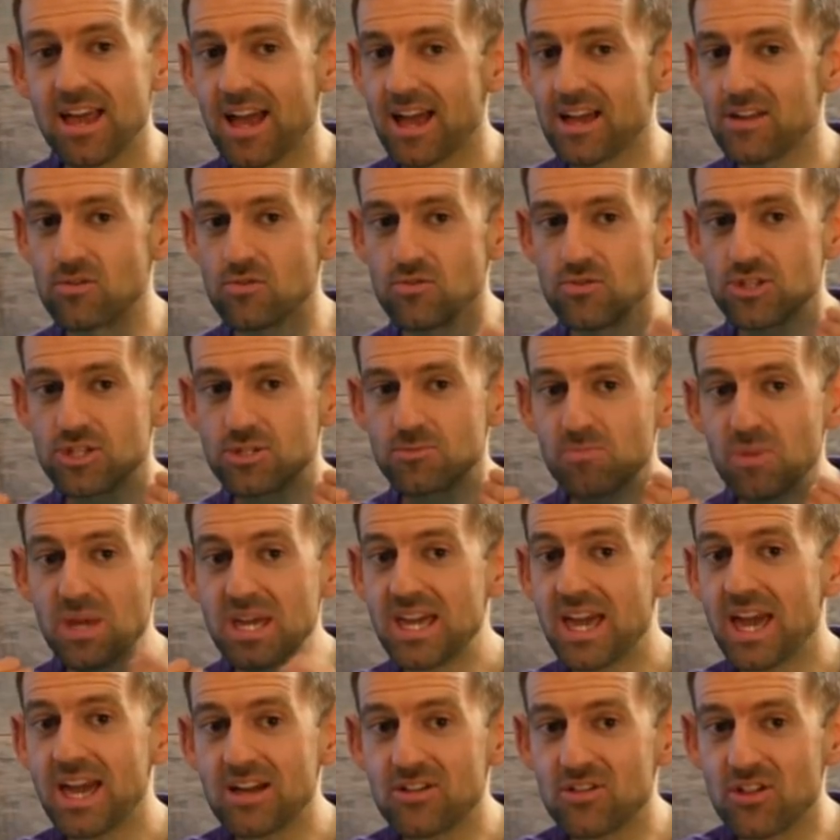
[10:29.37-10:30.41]
and who
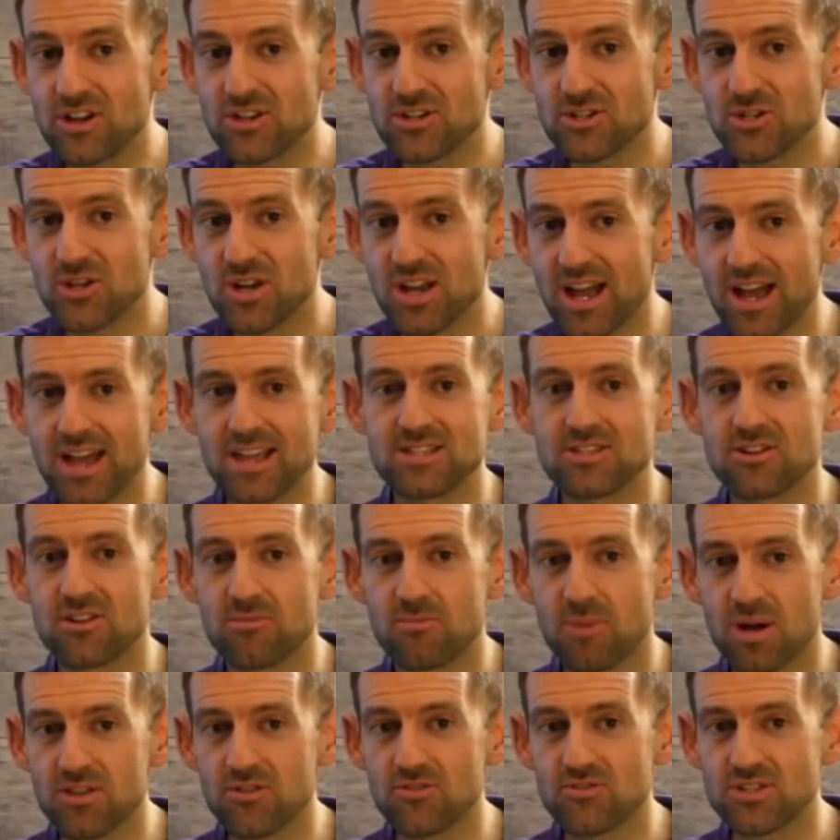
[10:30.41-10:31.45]
speak English as their
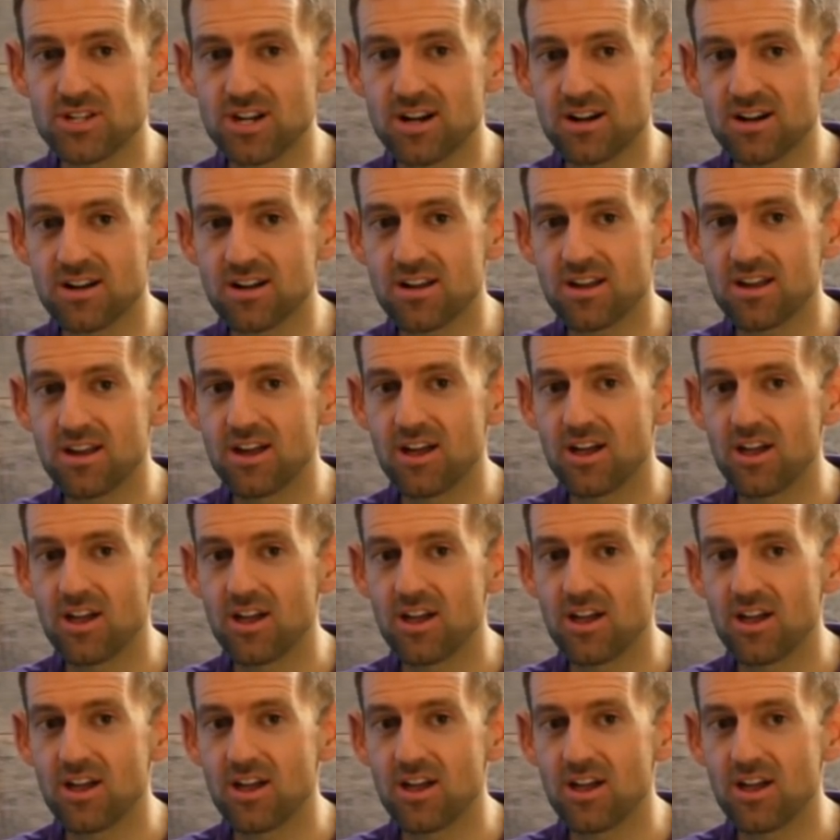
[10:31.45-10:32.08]
mother tongue.